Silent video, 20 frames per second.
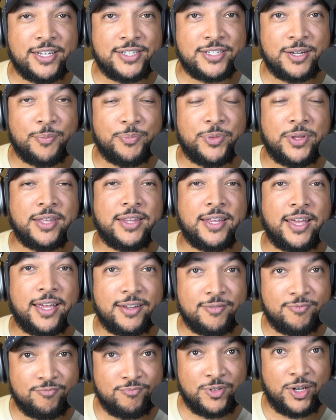something
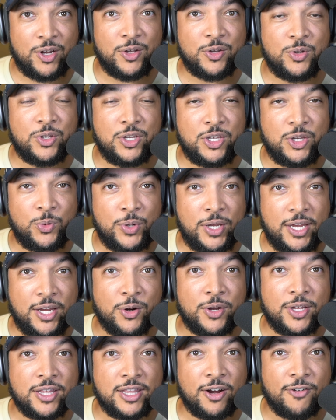that you know you
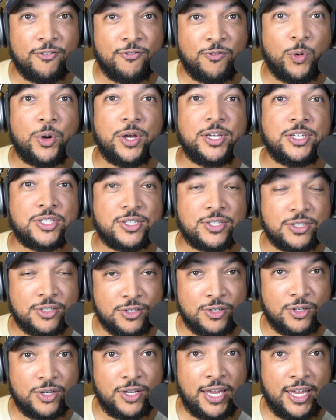hearing their voice
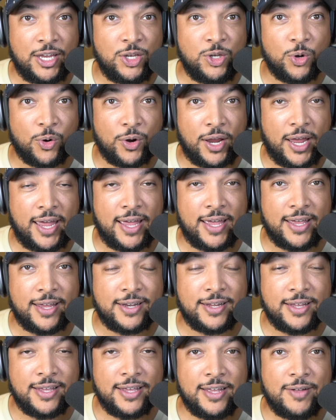in your
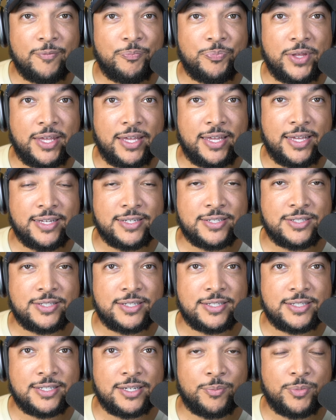head is
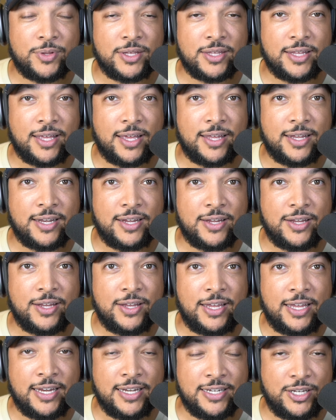something that
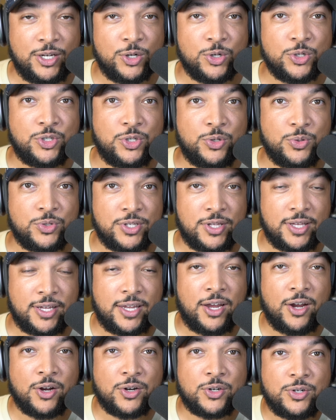endears you to the
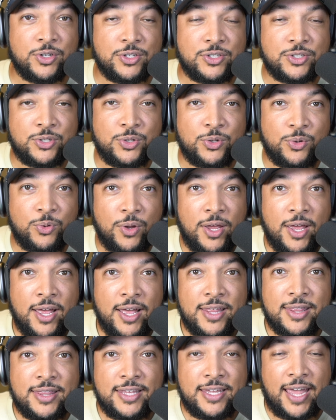character and to
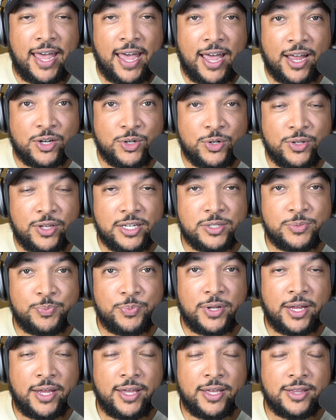the actor that's
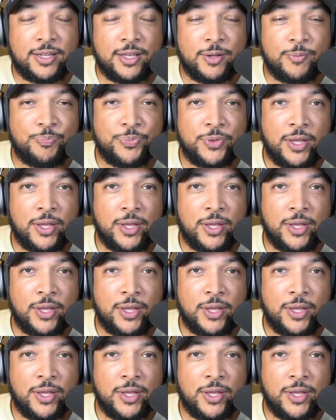playing them.